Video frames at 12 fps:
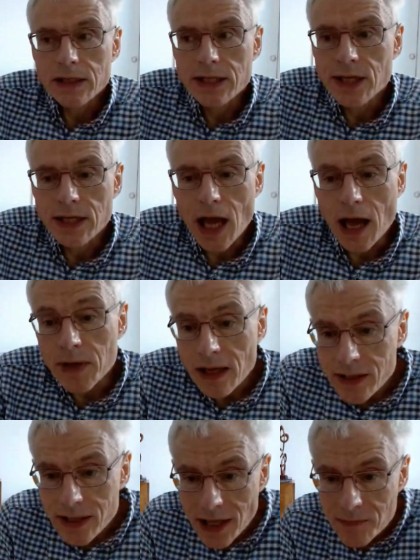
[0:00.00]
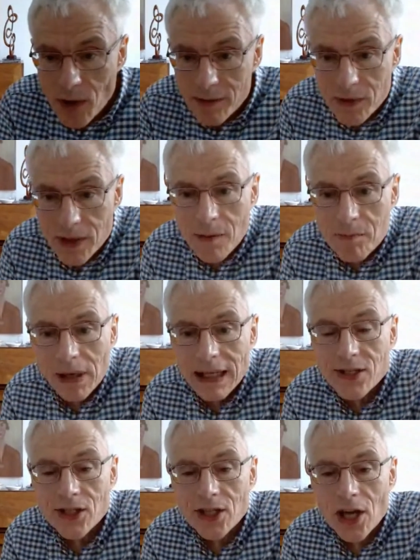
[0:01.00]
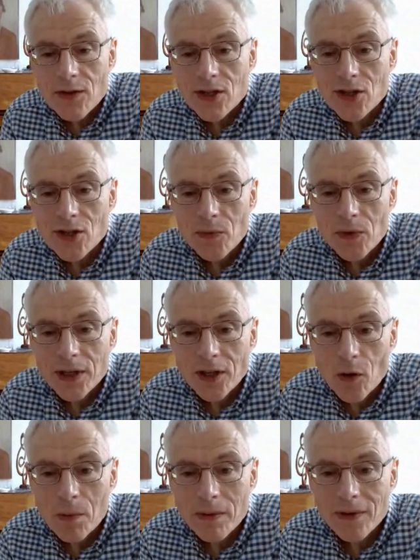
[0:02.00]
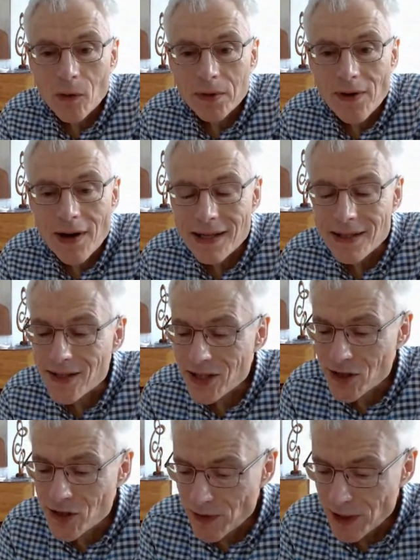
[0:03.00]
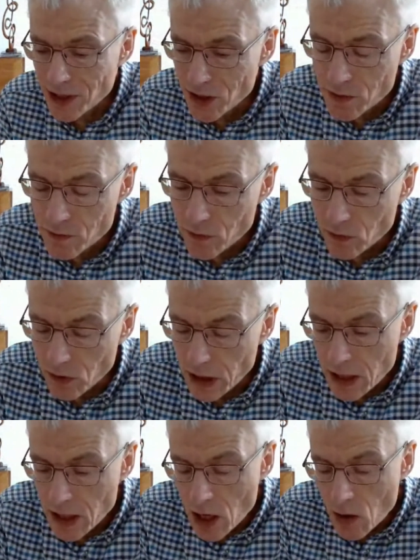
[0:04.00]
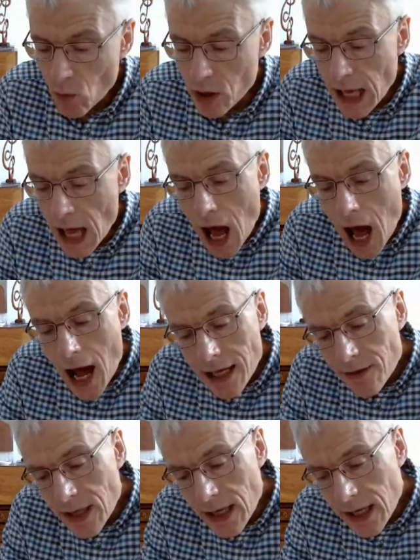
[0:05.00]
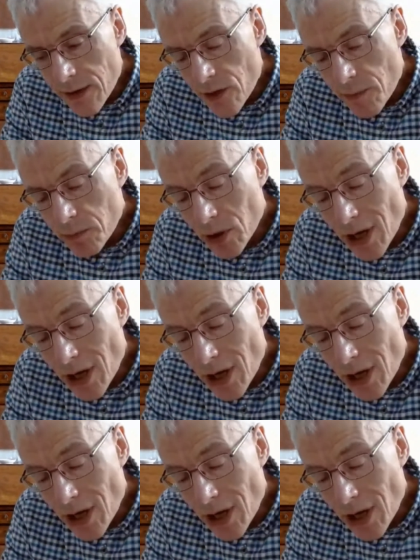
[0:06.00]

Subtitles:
because I'm pleased to know this new word operant. This is a really useful word. I think in the